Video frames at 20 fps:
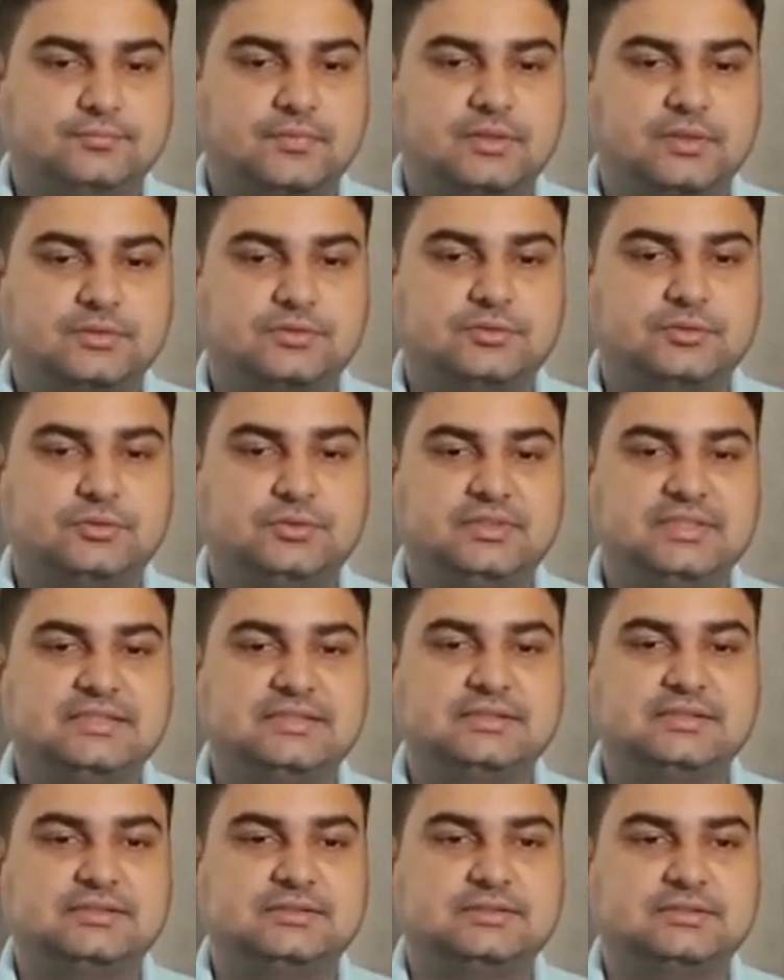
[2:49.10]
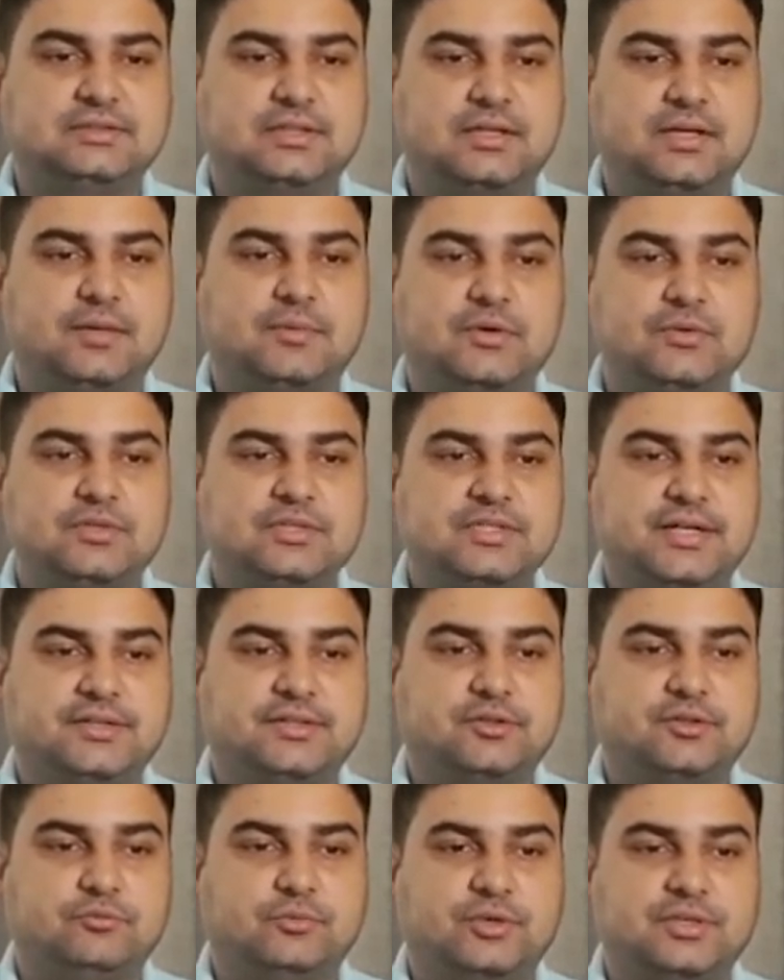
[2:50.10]
So this is about
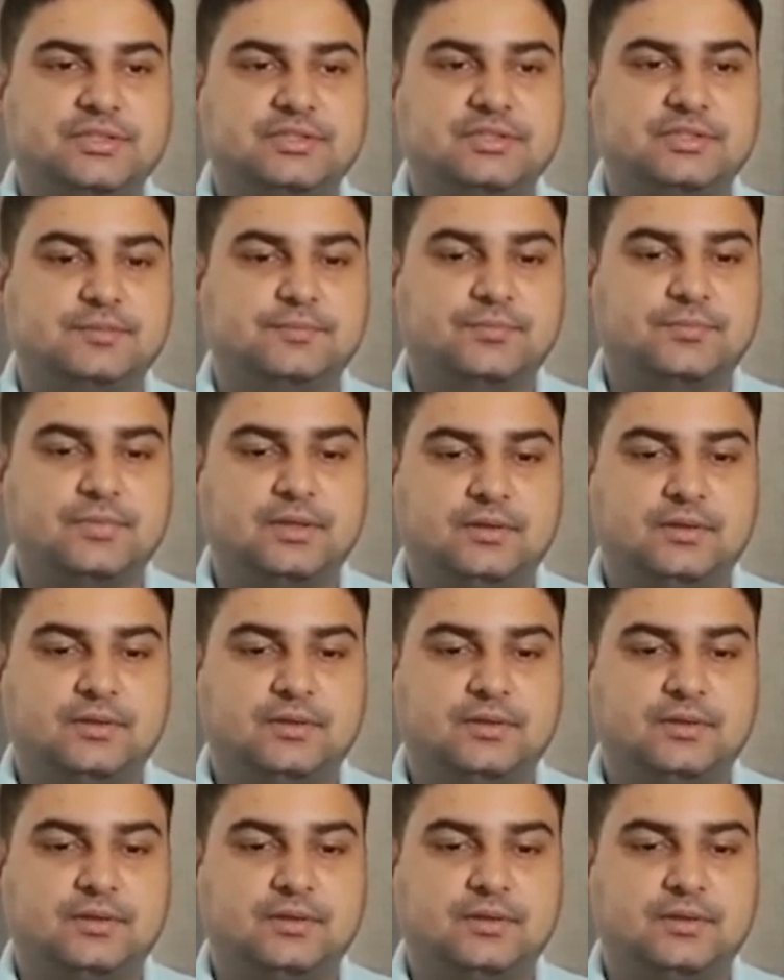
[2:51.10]
center of buoyancy.